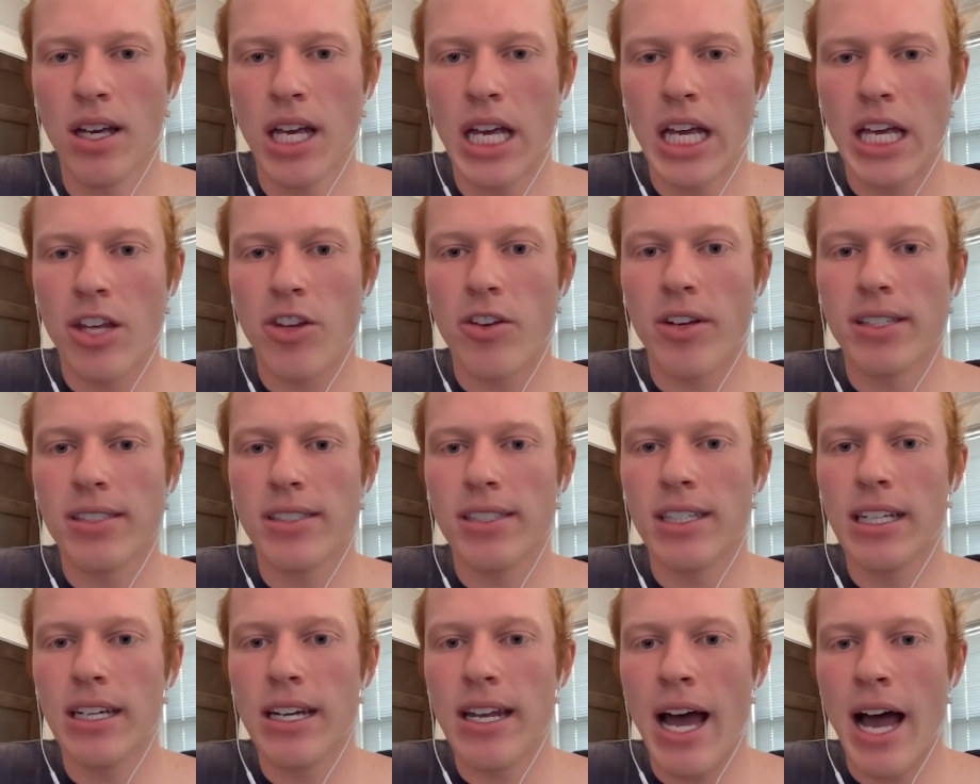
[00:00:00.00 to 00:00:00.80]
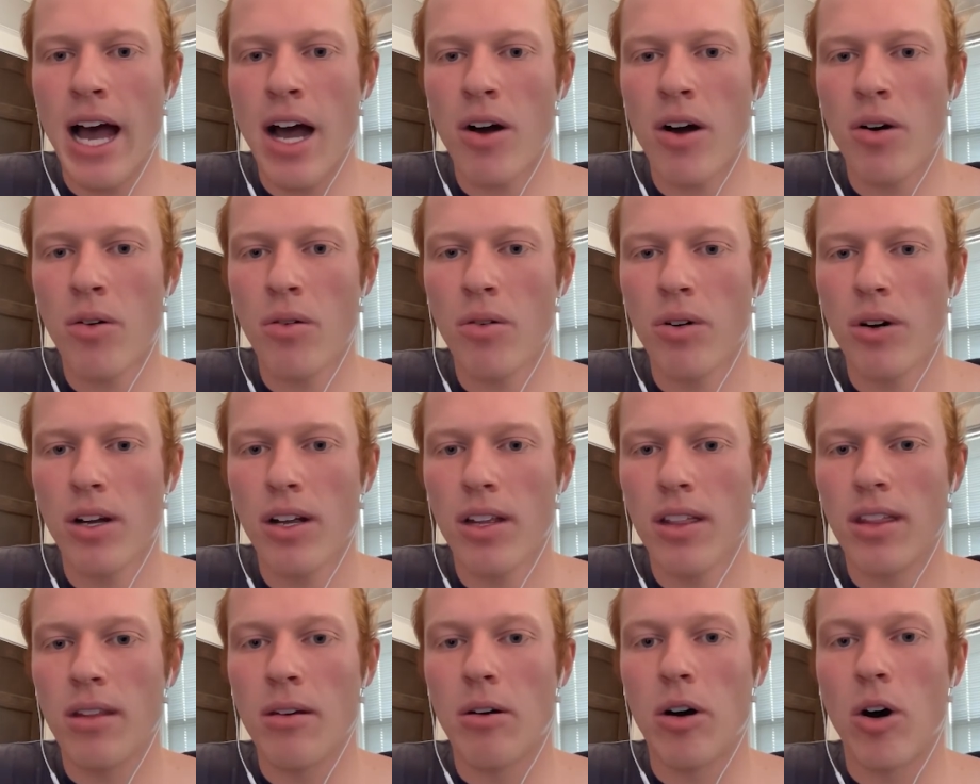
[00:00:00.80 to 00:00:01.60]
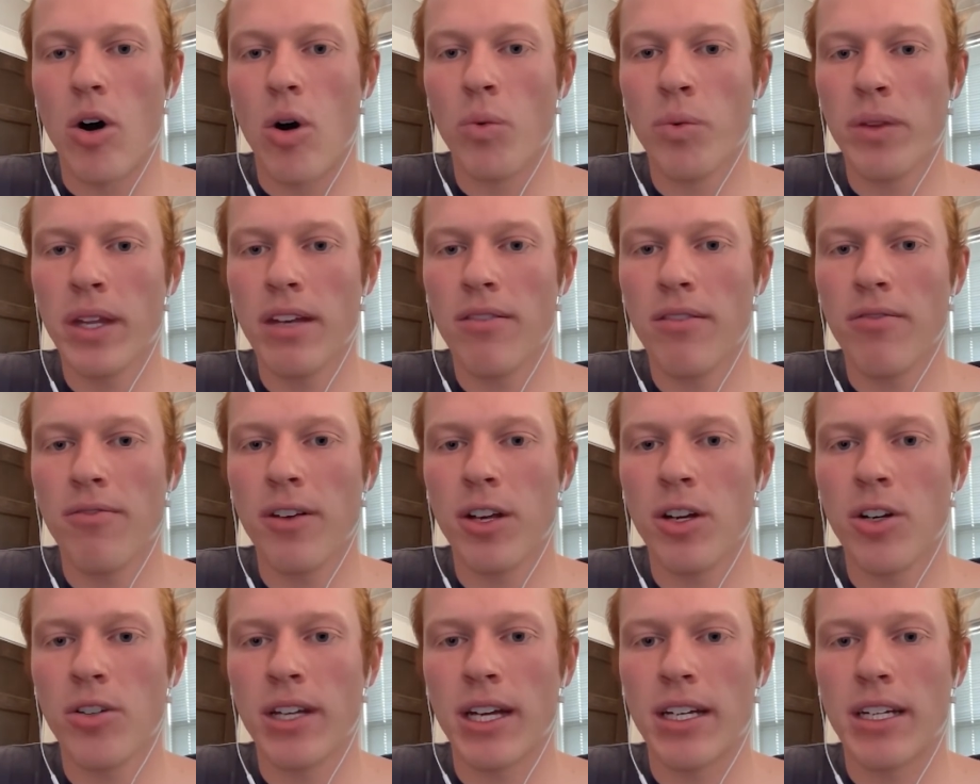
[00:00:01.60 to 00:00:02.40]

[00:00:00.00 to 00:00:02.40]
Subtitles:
You can see now the only field